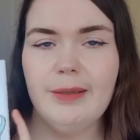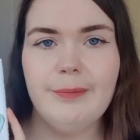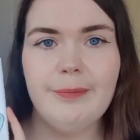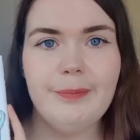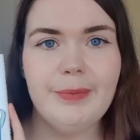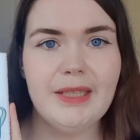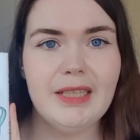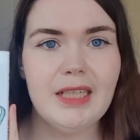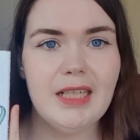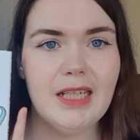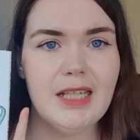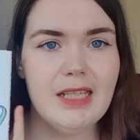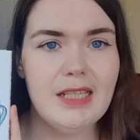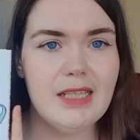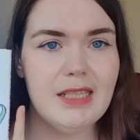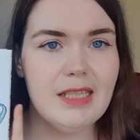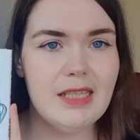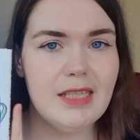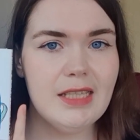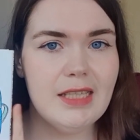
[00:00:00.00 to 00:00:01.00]

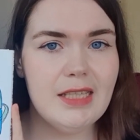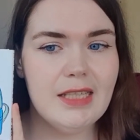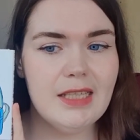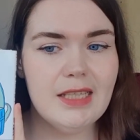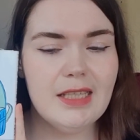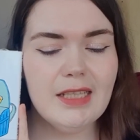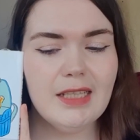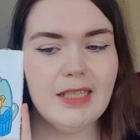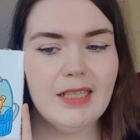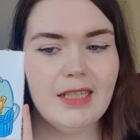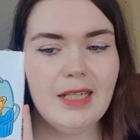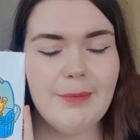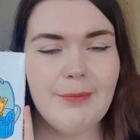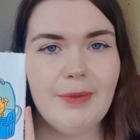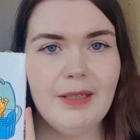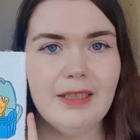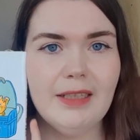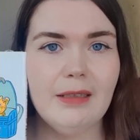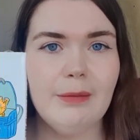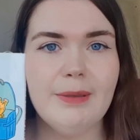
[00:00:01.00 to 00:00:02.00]
because I'm
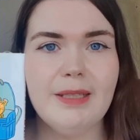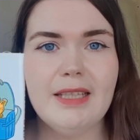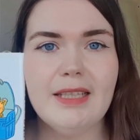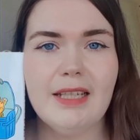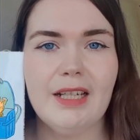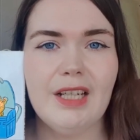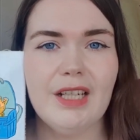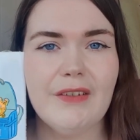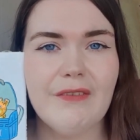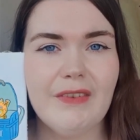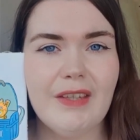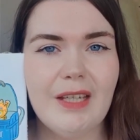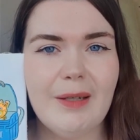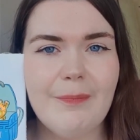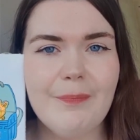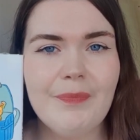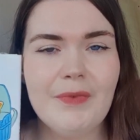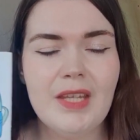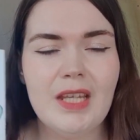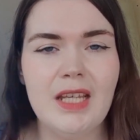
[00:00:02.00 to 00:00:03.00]
a little bit scared of
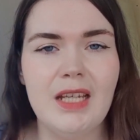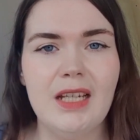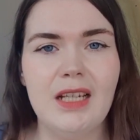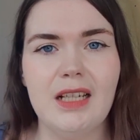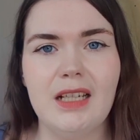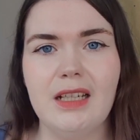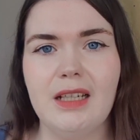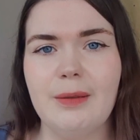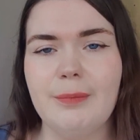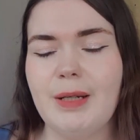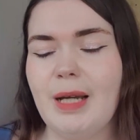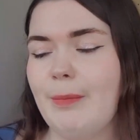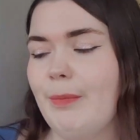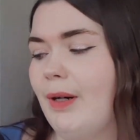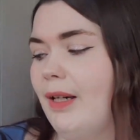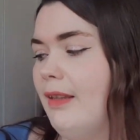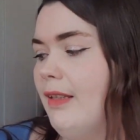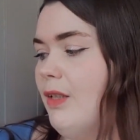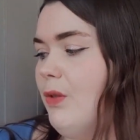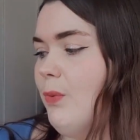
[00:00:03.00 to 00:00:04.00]
them. I
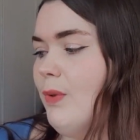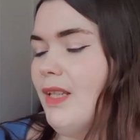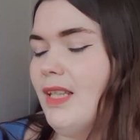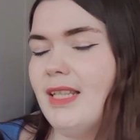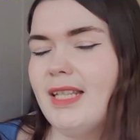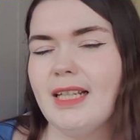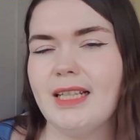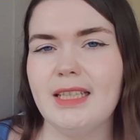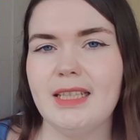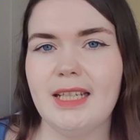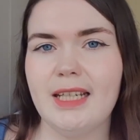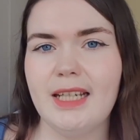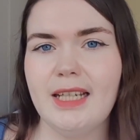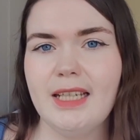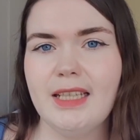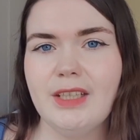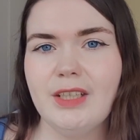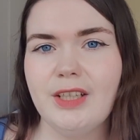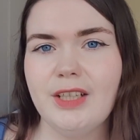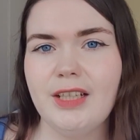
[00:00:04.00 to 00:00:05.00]
bought this one
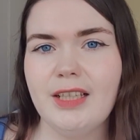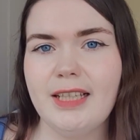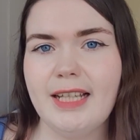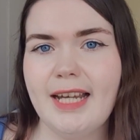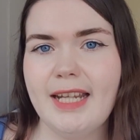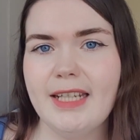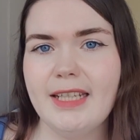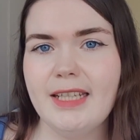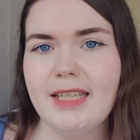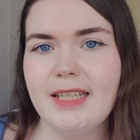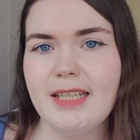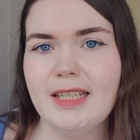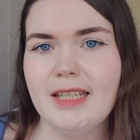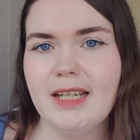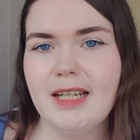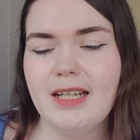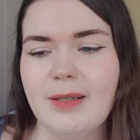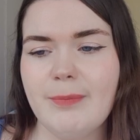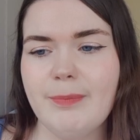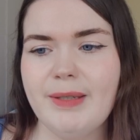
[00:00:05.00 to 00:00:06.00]
secondhand on Aladdin
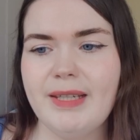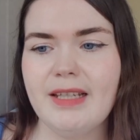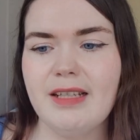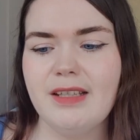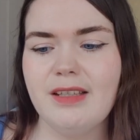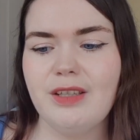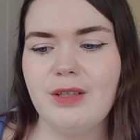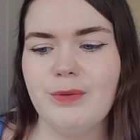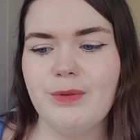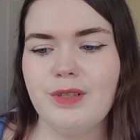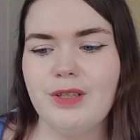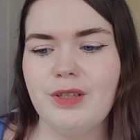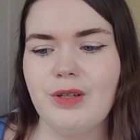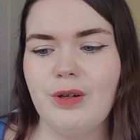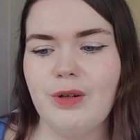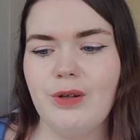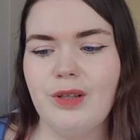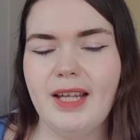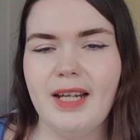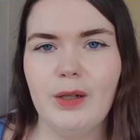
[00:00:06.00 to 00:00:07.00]
because there was
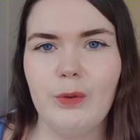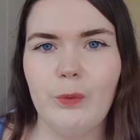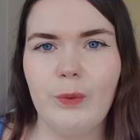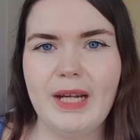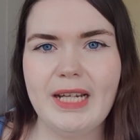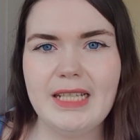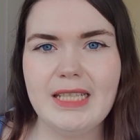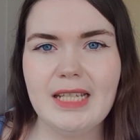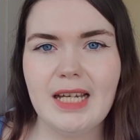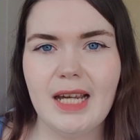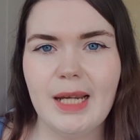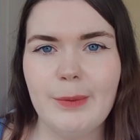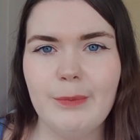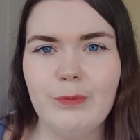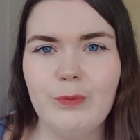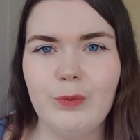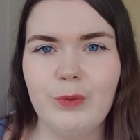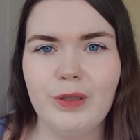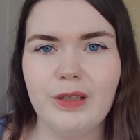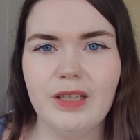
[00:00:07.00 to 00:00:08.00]
no like wait
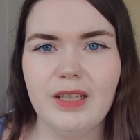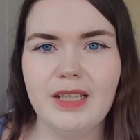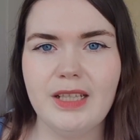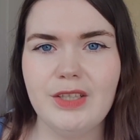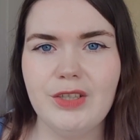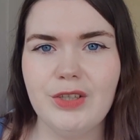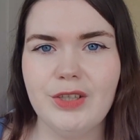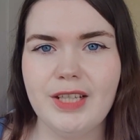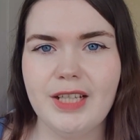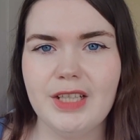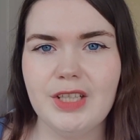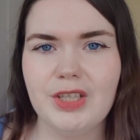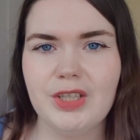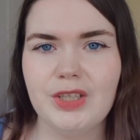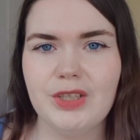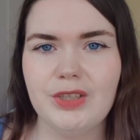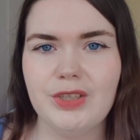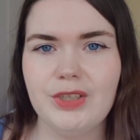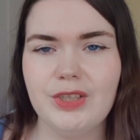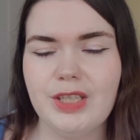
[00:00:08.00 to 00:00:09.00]
time for the
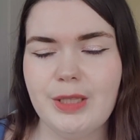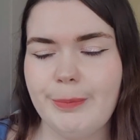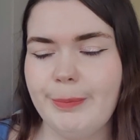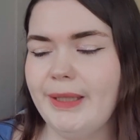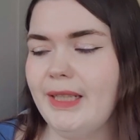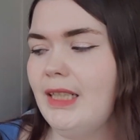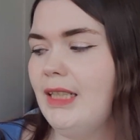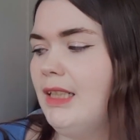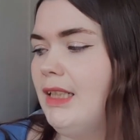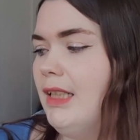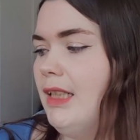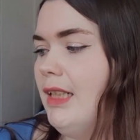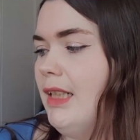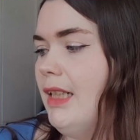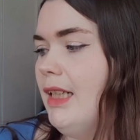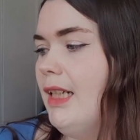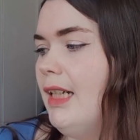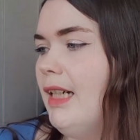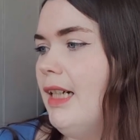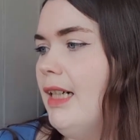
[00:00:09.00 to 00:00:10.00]
international shipping.
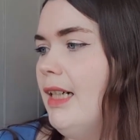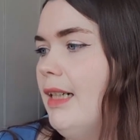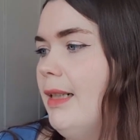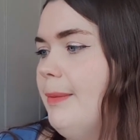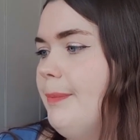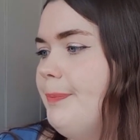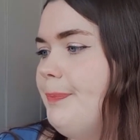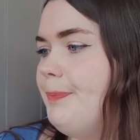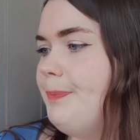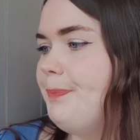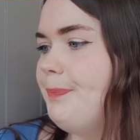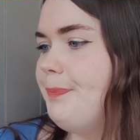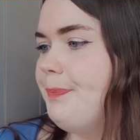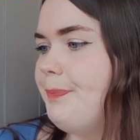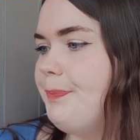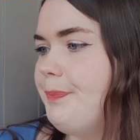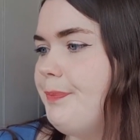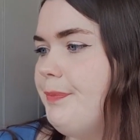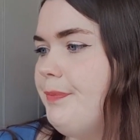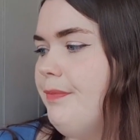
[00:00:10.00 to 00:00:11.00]

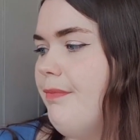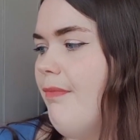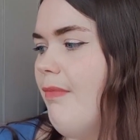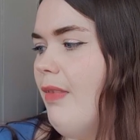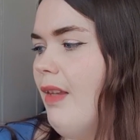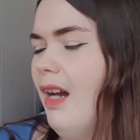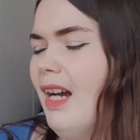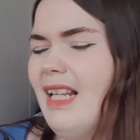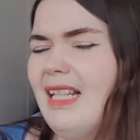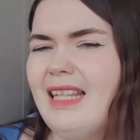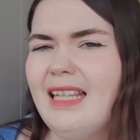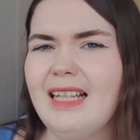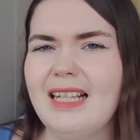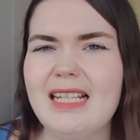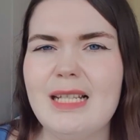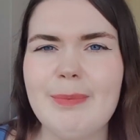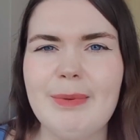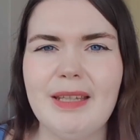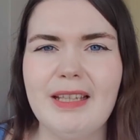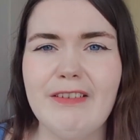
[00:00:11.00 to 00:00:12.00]
I think I
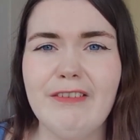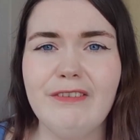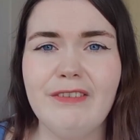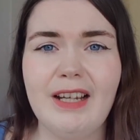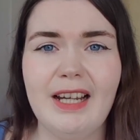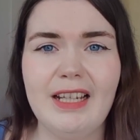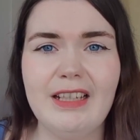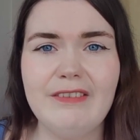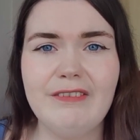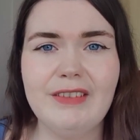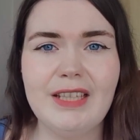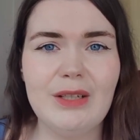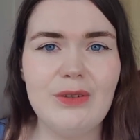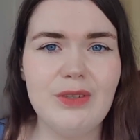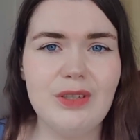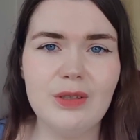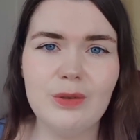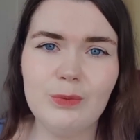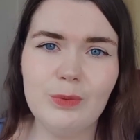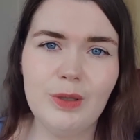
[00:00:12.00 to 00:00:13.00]
spent like
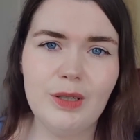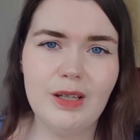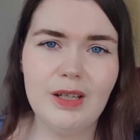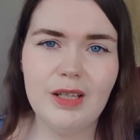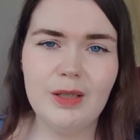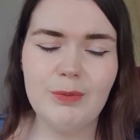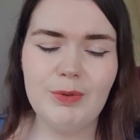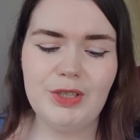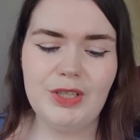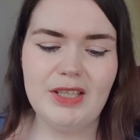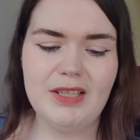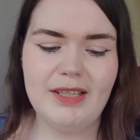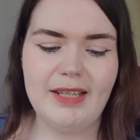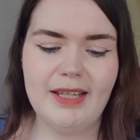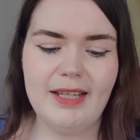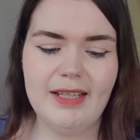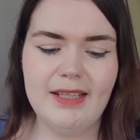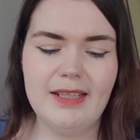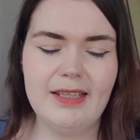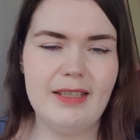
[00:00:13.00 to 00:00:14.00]
5,000 won, which is
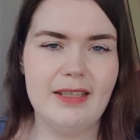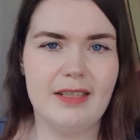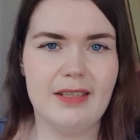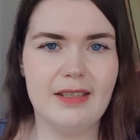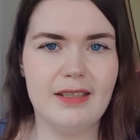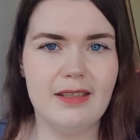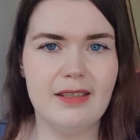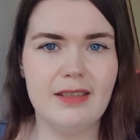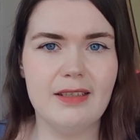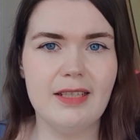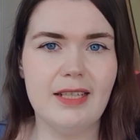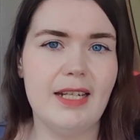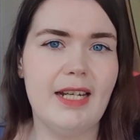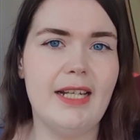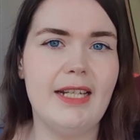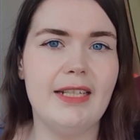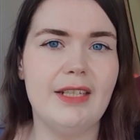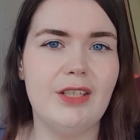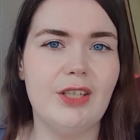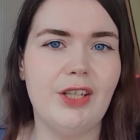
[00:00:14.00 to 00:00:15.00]
like $6
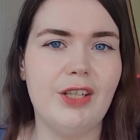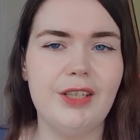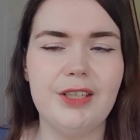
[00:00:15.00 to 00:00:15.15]
Canadian.